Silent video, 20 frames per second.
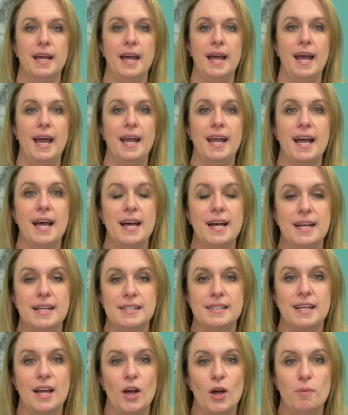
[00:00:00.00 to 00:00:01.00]
Hey
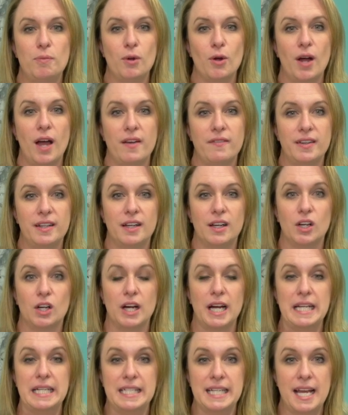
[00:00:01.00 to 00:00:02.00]
guys, I hope you're having a
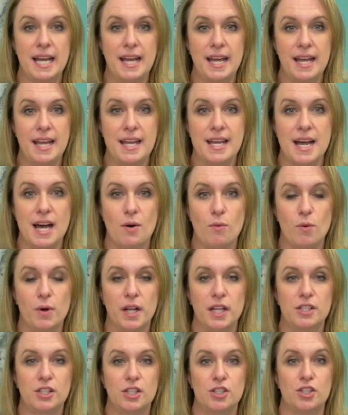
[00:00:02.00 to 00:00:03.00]
great day. I
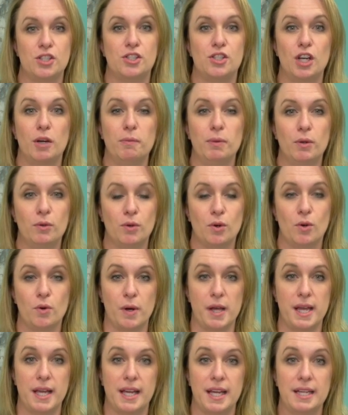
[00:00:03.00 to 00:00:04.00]
wanted to just jump on real
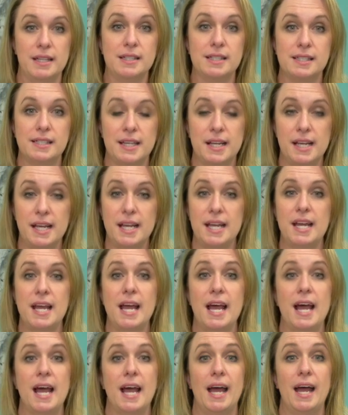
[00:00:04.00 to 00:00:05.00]
quick and see
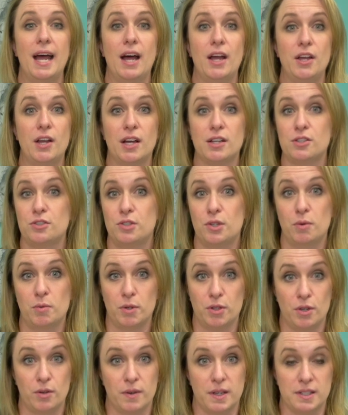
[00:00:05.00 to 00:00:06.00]
how you guys are doing
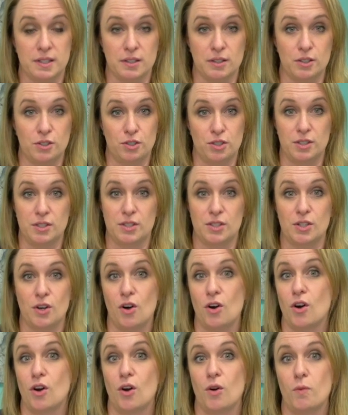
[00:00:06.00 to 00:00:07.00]
with your resolutions.
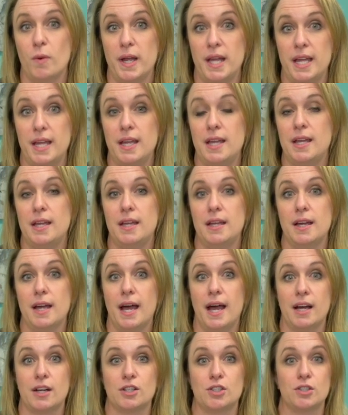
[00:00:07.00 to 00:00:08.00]
Are we
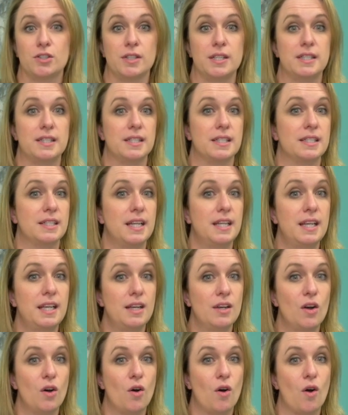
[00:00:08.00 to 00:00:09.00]
actually
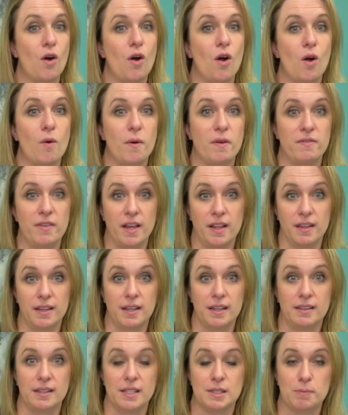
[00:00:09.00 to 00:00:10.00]
succeeding or are we
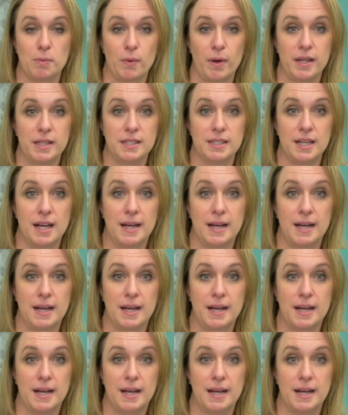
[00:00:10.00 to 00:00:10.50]
failing at this point?